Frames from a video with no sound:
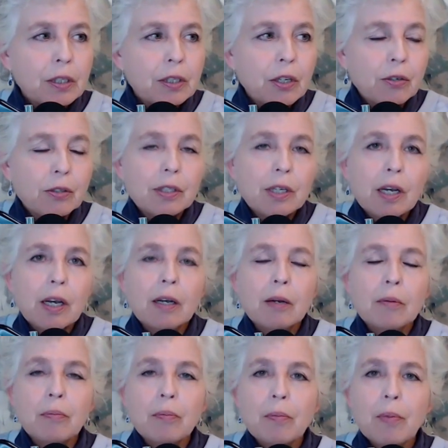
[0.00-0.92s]
there's
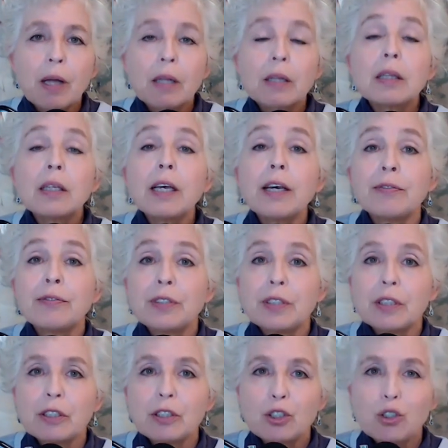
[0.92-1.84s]
a
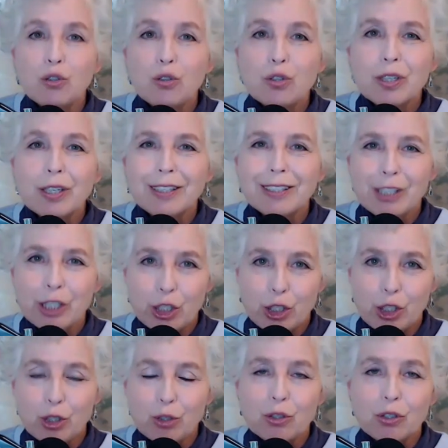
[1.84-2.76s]
lift to the
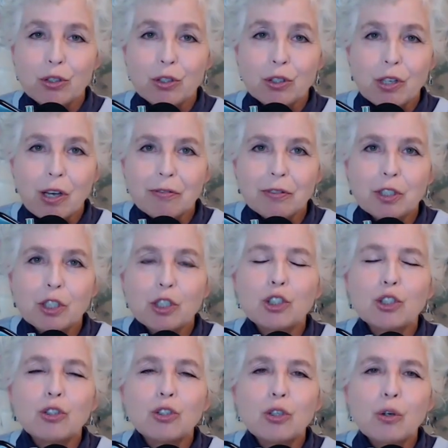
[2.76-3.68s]
tissue, to the soft
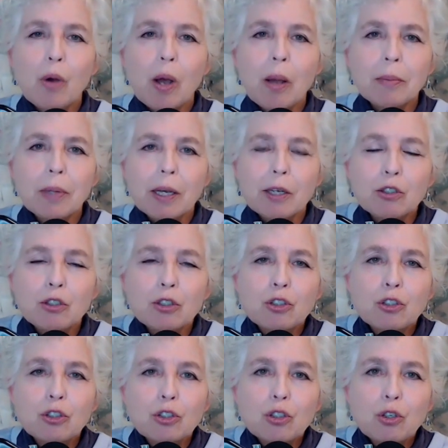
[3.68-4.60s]
tissue. So I'm like
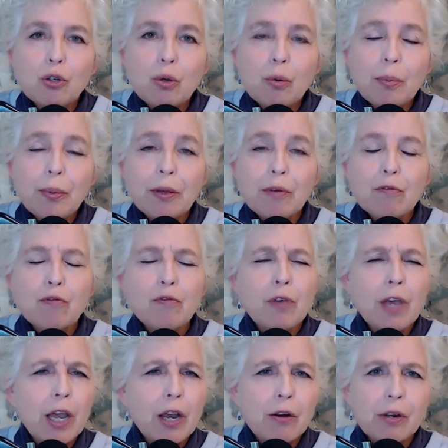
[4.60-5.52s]
scooping
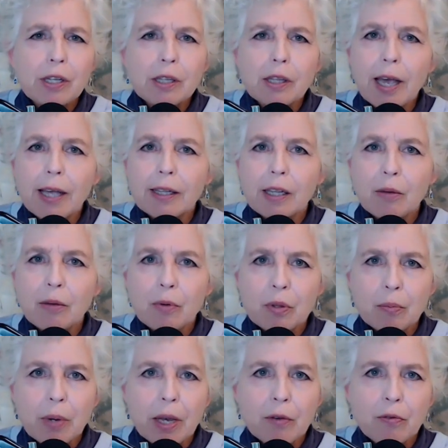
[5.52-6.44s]
very lightly
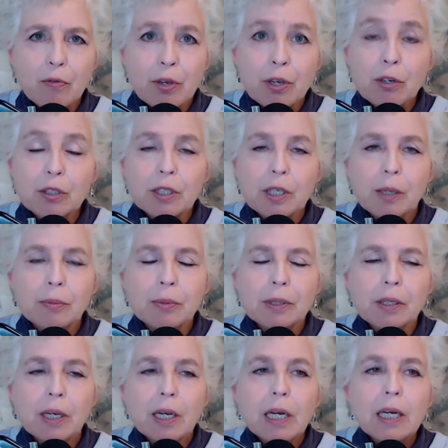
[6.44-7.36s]
with my
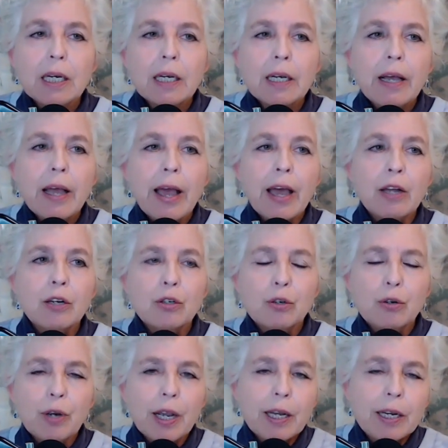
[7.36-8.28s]
fingertips and
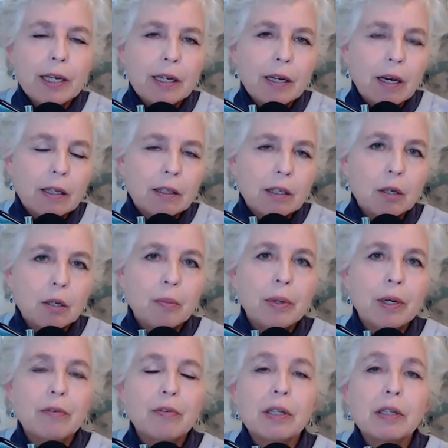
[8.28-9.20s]
creating a little
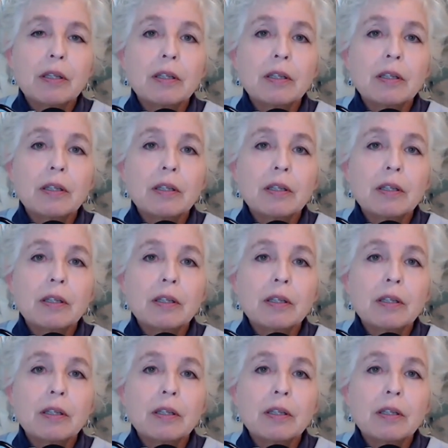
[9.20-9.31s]
bit of a